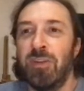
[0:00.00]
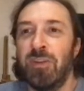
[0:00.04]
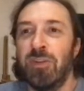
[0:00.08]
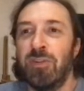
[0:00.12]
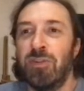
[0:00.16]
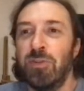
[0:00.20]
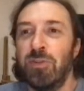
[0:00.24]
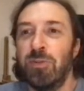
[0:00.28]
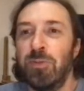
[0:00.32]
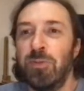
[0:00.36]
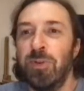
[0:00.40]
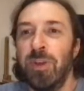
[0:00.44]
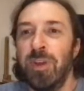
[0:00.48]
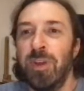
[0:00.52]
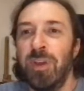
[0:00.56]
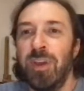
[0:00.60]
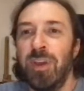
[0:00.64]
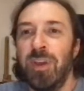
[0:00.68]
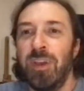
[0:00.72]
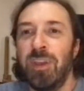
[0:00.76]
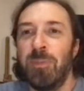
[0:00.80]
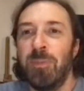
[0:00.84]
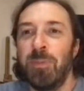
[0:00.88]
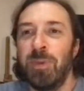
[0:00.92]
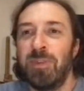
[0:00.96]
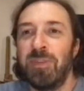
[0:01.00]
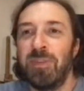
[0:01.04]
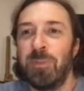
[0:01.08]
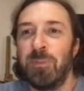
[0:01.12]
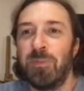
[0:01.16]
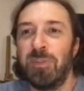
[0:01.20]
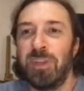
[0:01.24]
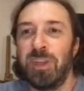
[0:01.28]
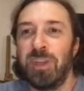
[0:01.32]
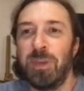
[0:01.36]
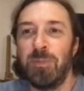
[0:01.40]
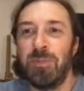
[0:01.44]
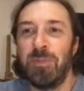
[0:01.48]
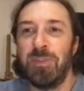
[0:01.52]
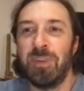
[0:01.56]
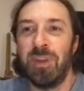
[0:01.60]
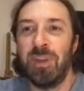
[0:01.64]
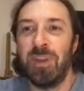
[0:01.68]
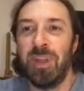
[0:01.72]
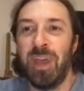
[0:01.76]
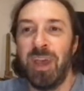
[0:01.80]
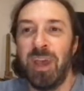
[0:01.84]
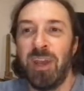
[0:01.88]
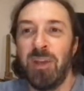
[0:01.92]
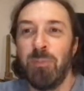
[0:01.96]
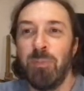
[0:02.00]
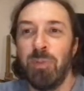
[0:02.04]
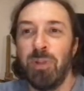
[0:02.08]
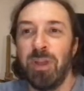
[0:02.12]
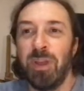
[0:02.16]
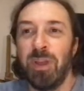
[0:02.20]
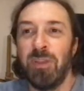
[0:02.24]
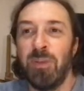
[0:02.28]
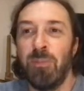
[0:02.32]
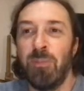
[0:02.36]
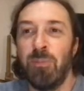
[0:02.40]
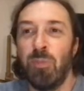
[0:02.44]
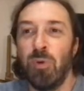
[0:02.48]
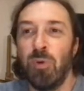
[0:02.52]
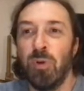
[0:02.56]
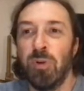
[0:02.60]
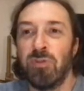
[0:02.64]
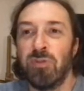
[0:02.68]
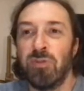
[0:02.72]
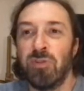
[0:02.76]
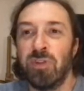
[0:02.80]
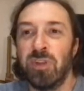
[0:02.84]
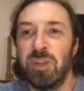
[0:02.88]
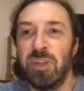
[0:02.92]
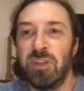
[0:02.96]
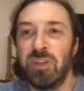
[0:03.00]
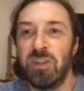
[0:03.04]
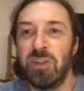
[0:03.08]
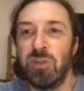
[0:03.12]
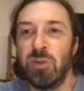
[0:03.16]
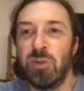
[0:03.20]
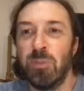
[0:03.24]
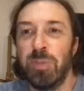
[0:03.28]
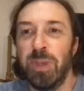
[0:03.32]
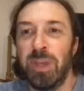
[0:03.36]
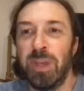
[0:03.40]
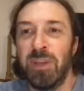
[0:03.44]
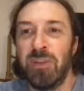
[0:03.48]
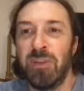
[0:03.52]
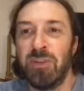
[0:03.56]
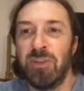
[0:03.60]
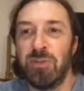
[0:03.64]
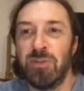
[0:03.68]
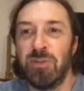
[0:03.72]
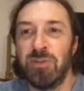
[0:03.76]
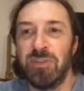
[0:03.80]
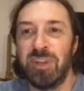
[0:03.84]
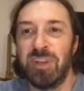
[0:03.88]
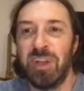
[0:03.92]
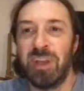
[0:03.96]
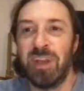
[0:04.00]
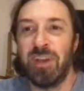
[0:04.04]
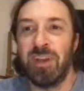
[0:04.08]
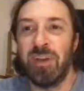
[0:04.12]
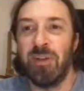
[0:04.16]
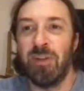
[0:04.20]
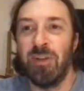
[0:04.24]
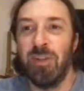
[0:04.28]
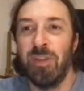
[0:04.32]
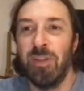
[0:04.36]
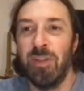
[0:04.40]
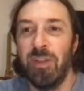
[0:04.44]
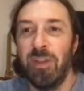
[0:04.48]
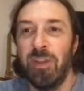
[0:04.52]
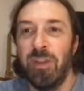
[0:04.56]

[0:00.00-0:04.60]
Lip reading: Could you give me some tips on how to play the more traditional banjo style,